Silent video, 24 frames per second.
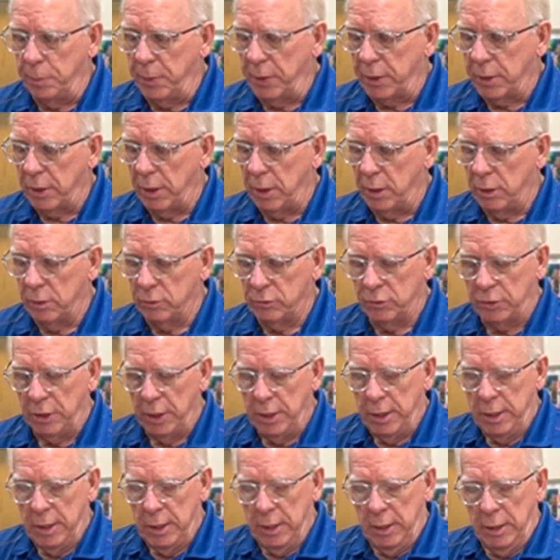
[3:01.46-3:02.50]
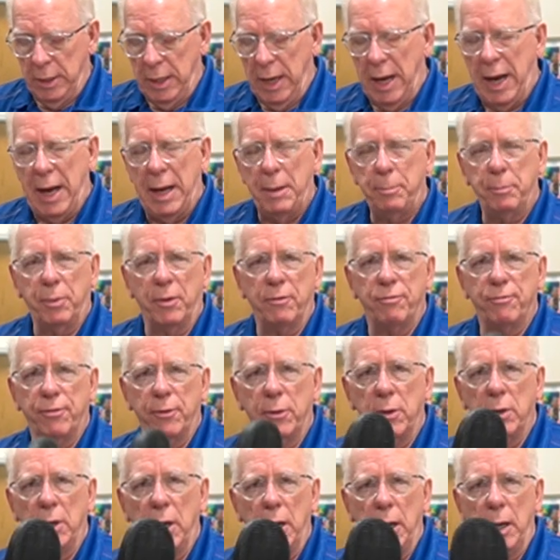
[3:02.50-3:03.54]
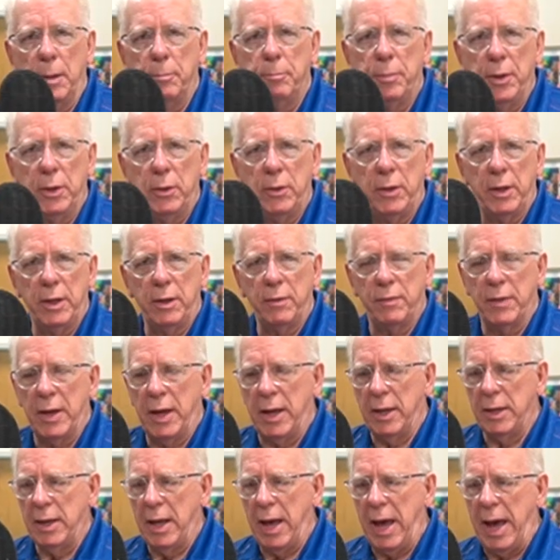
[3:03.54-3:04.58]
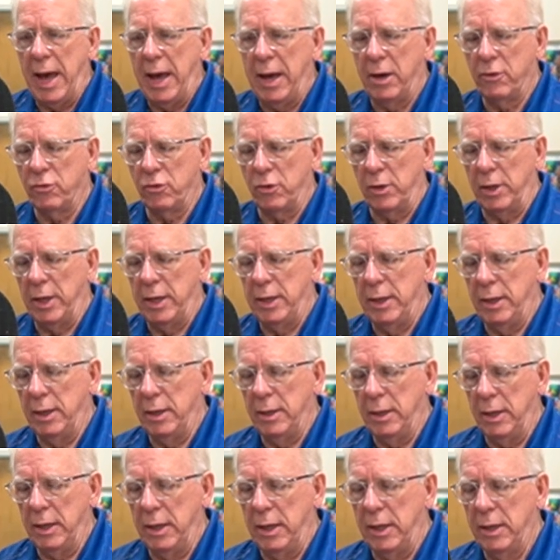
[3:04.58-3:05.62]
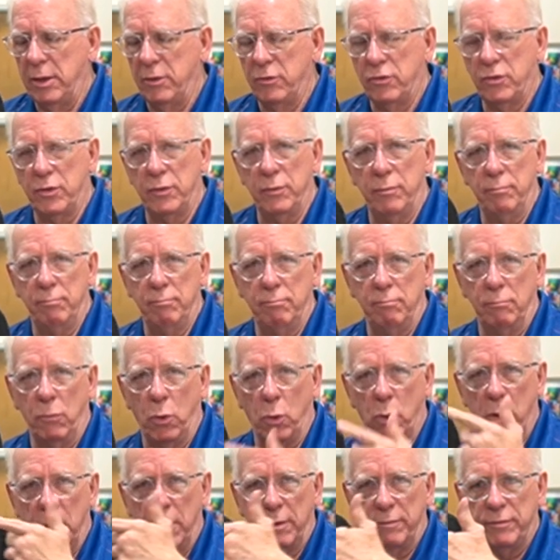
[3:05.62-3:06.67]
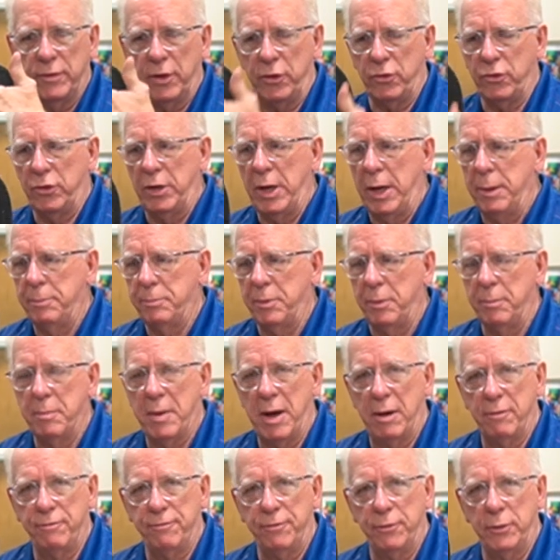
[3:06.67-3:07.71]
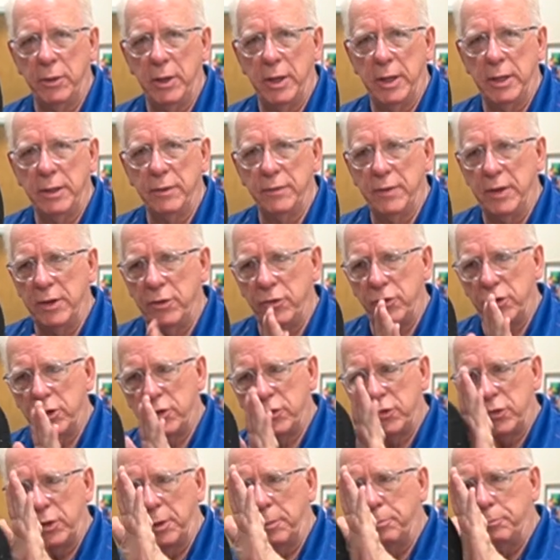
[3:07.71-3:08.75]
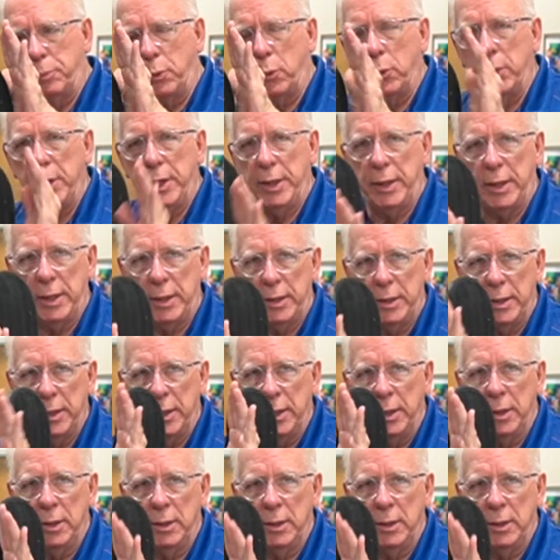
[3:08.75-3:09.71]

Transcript: because I prefer a booty that actually is more of the shape of my foot than just a pointed